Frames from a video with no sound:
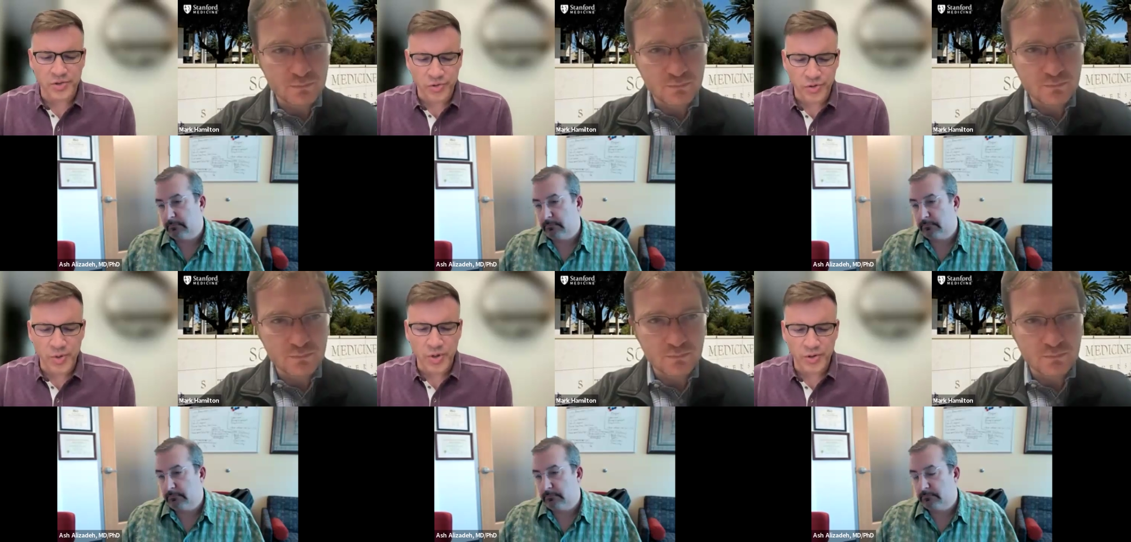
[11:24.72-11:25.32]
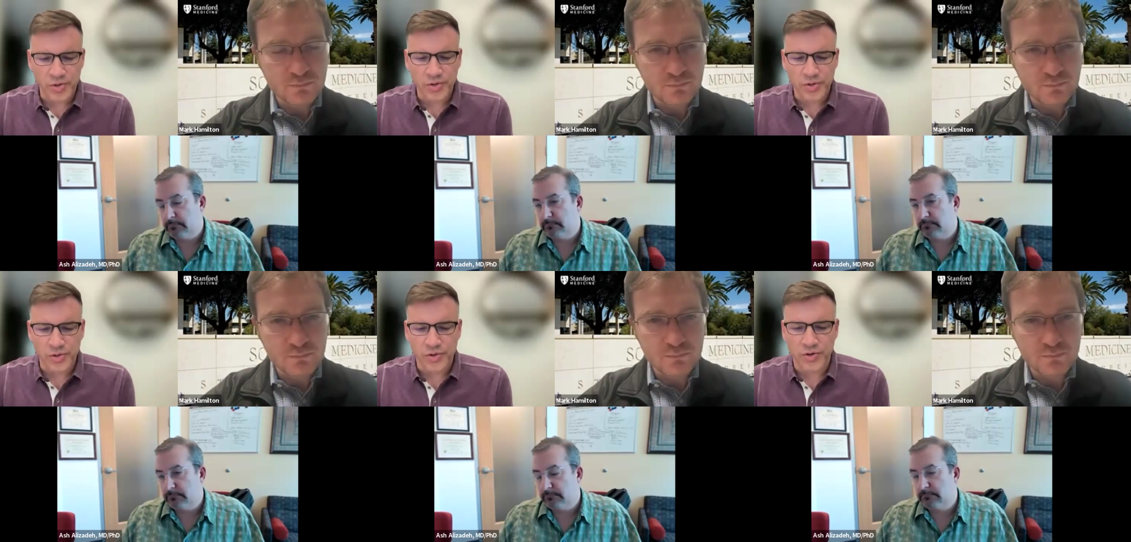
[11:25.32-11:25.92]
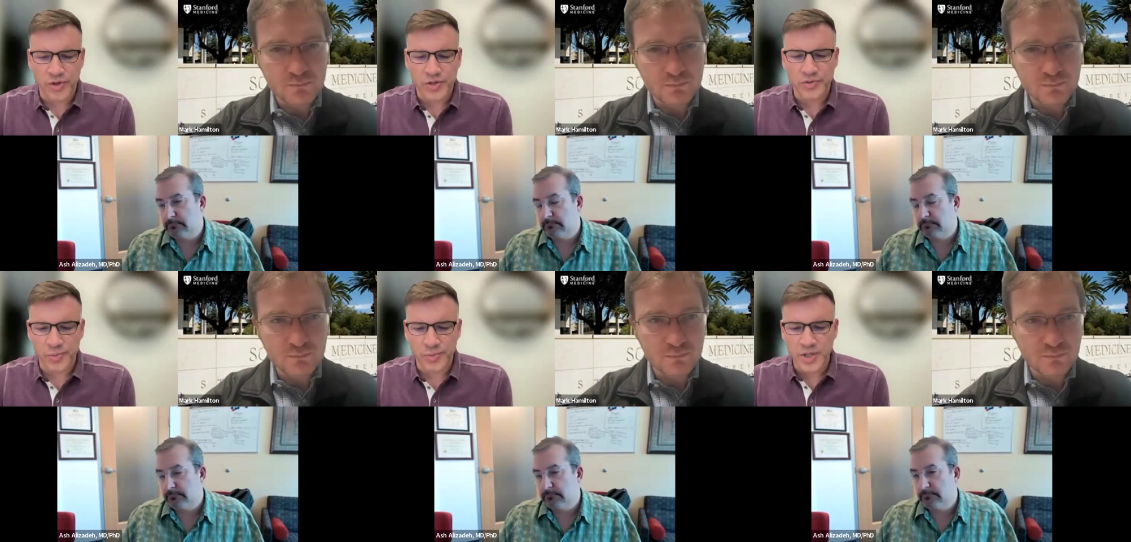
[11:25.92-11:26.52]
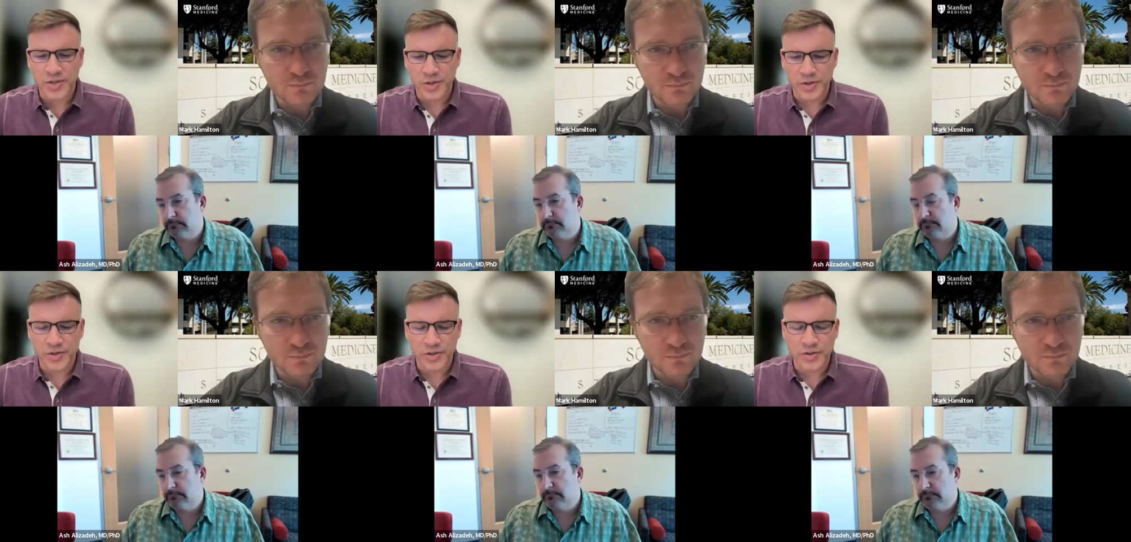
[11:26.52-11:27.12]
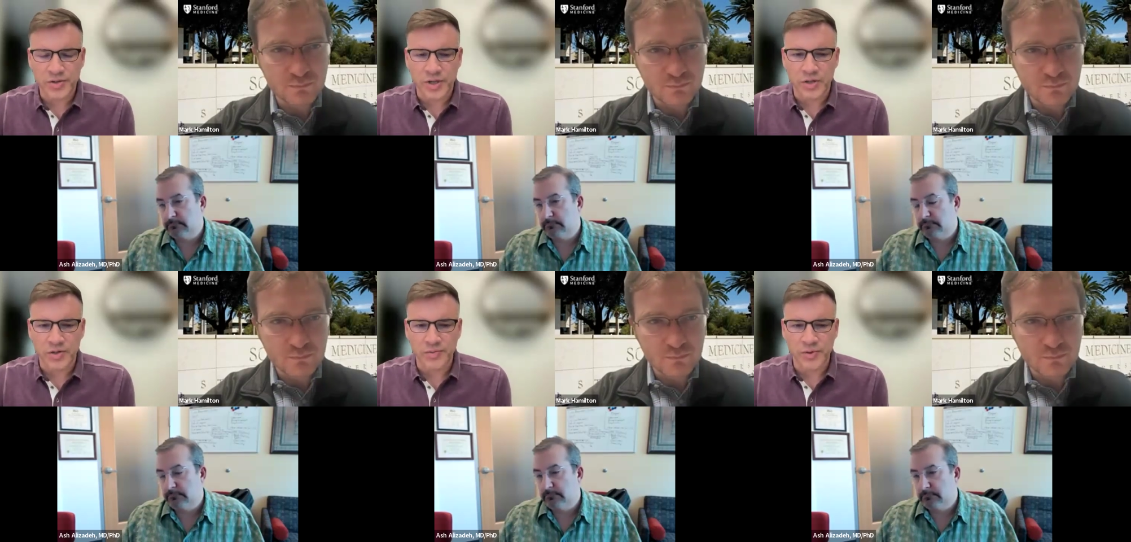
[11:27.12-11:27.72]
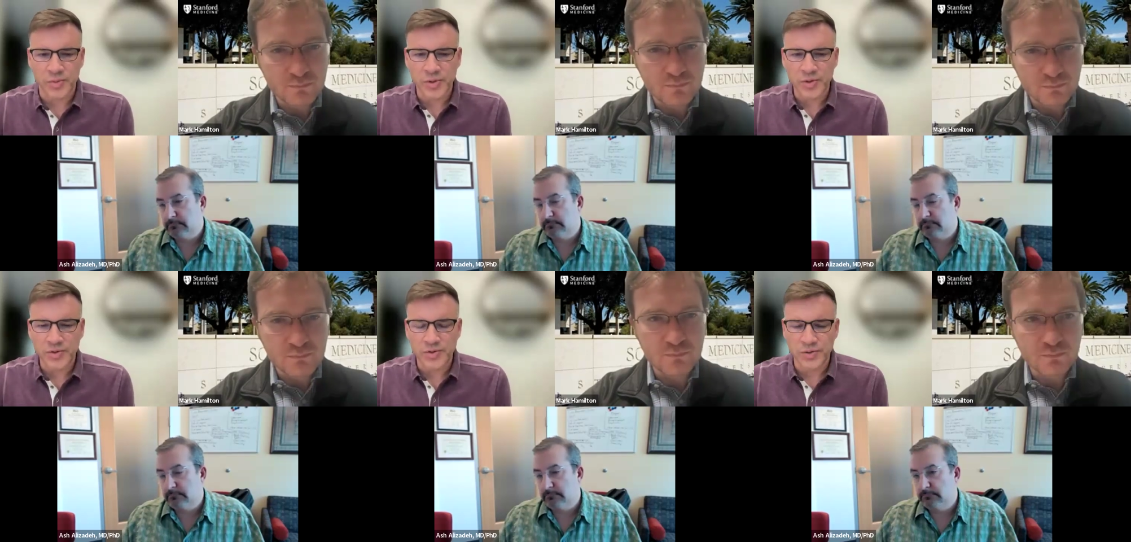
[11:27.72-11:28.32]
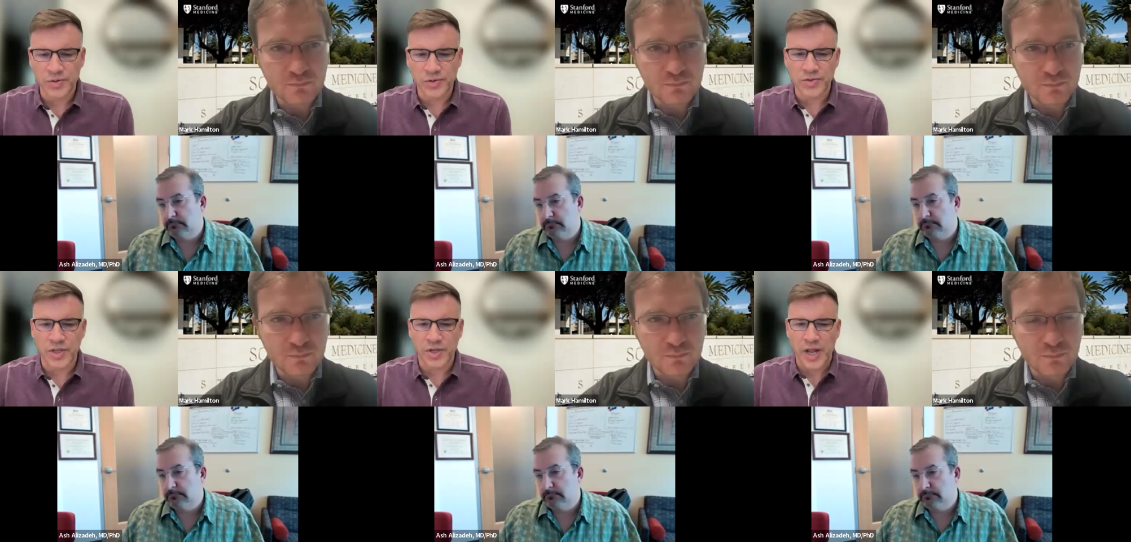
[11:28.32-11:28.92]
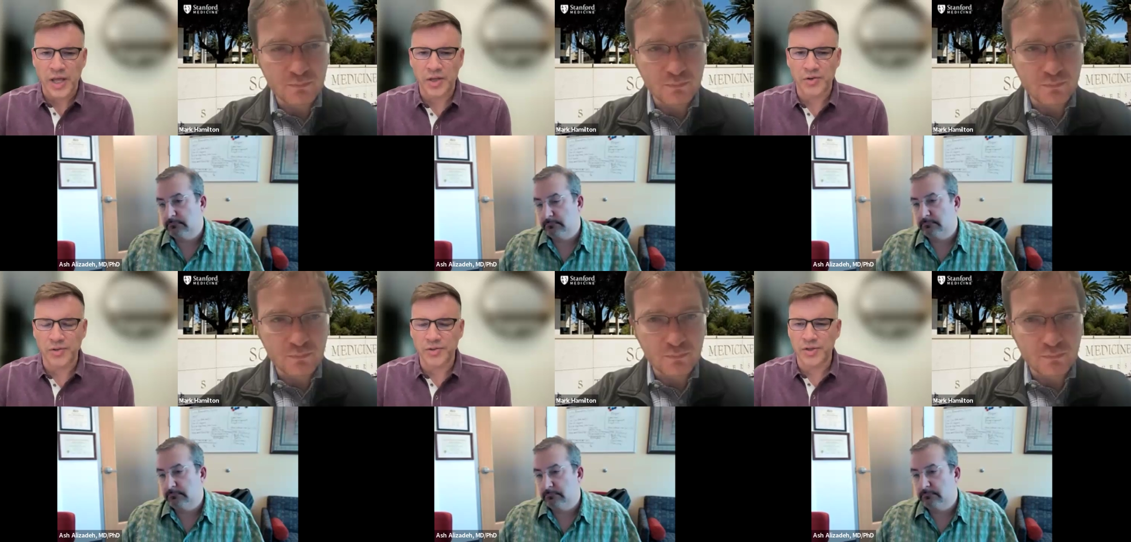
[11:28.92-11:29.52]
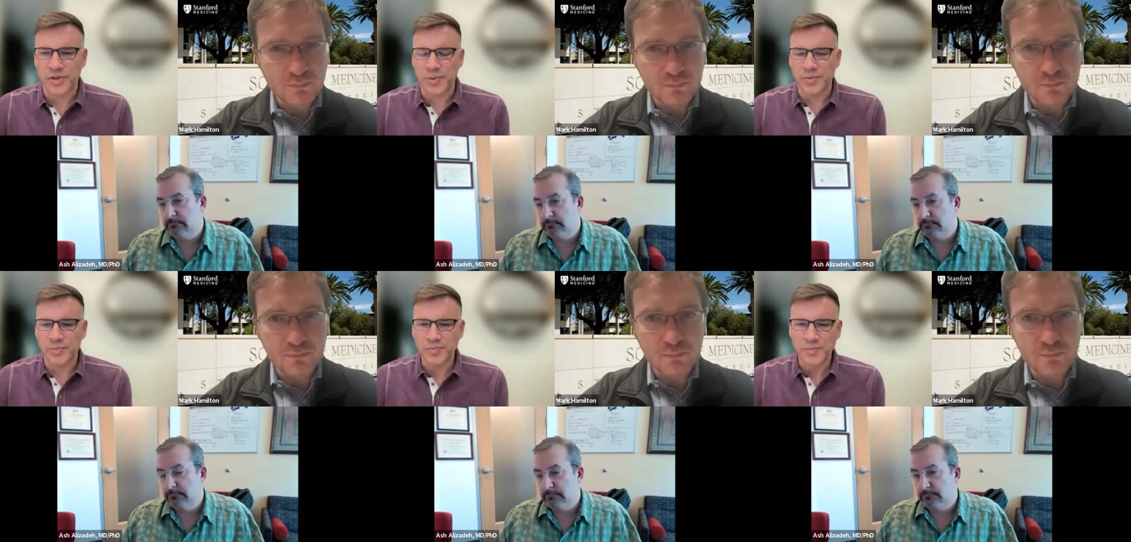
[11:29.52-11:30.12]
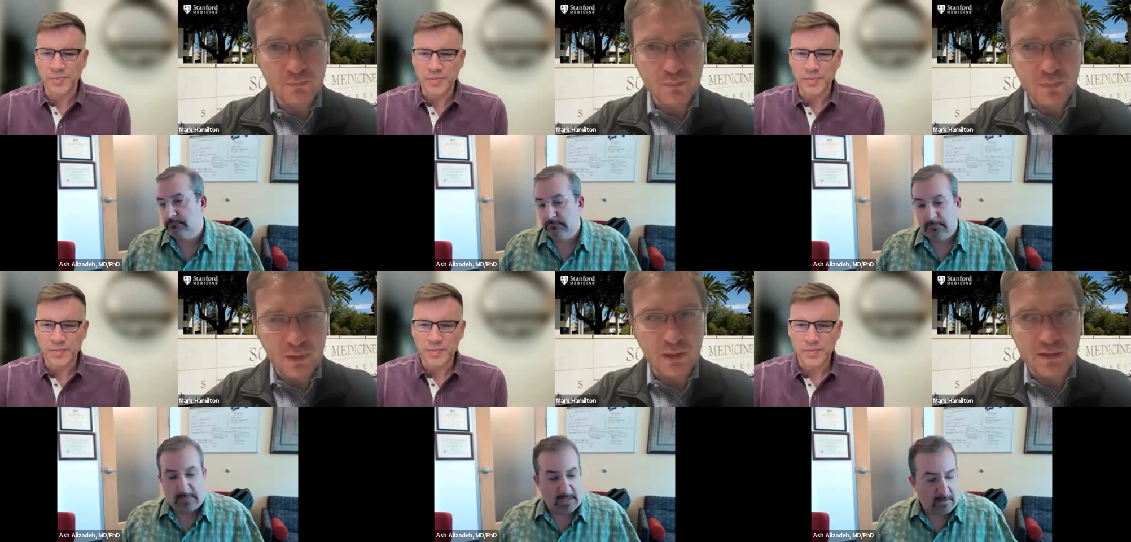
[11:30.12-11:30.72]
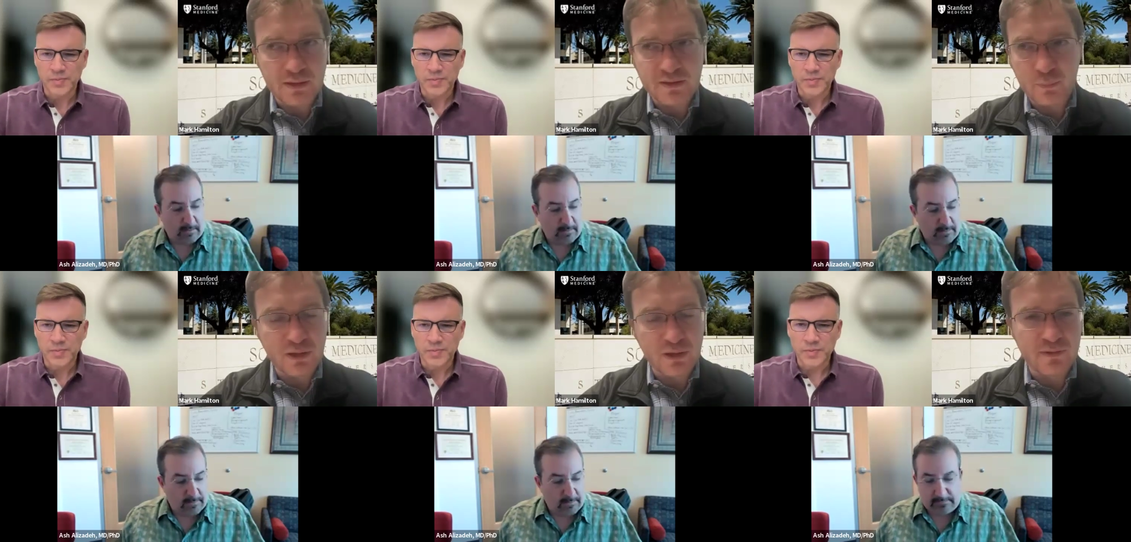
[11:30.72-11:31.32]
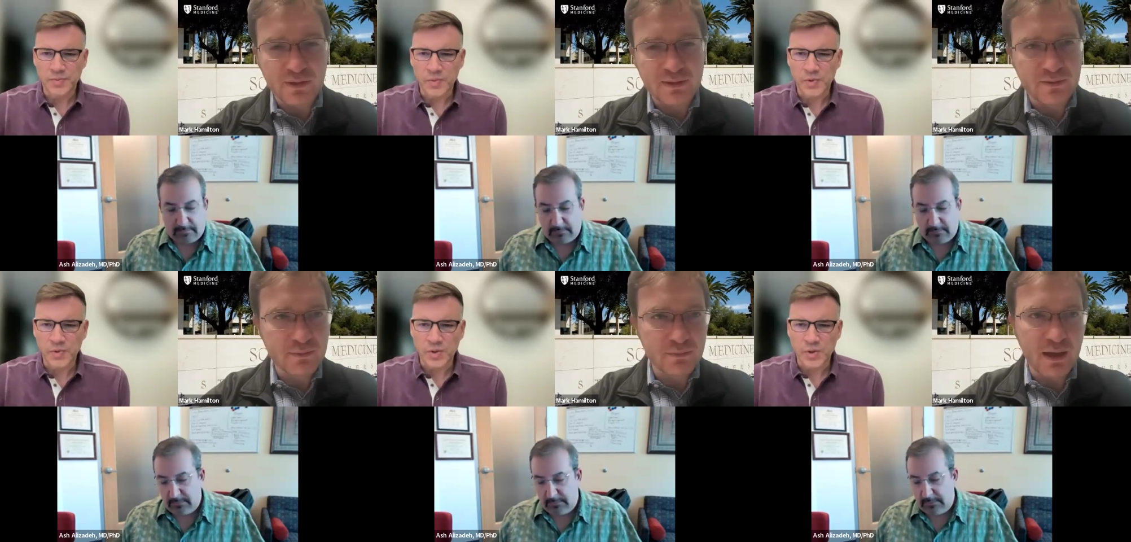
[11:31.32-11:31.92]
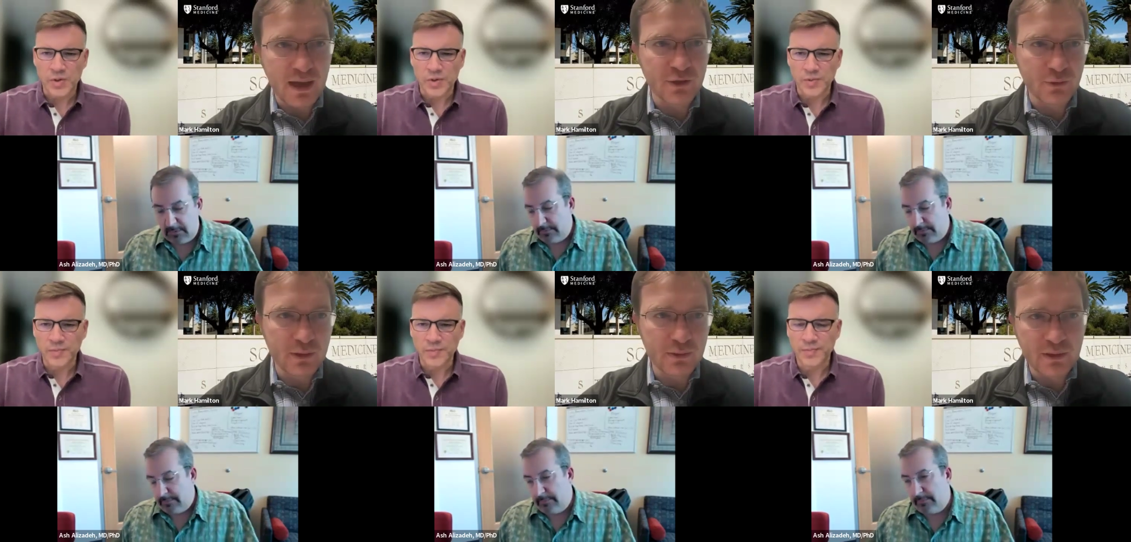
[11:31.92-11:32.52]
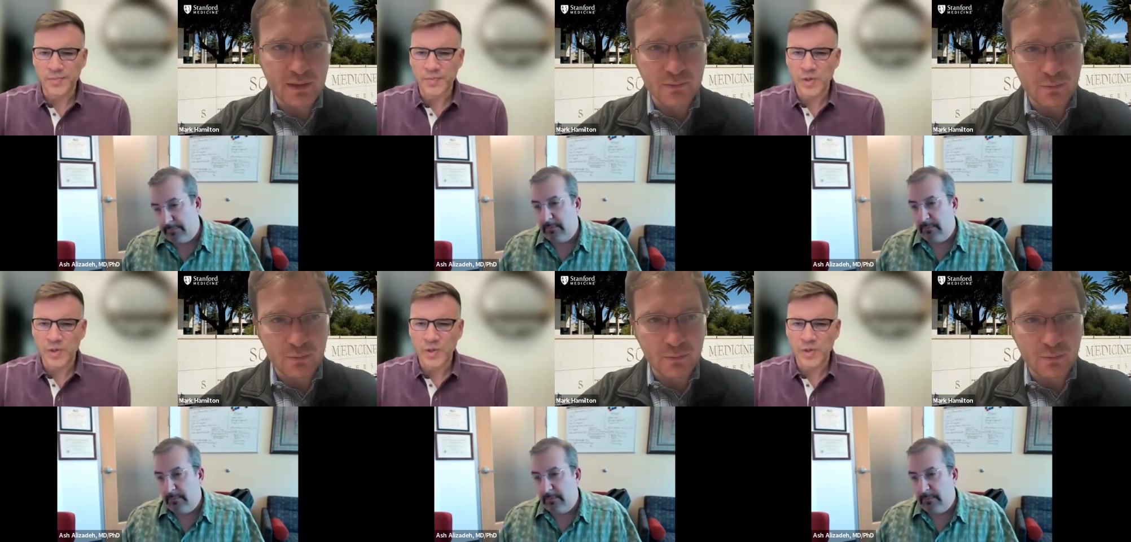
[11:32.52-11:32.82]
Speaker 1: contributed to the transformation of the T cell lymphoma? Is that an accurate statement?
Speaker 2: Yes, I believe that that's accurate. They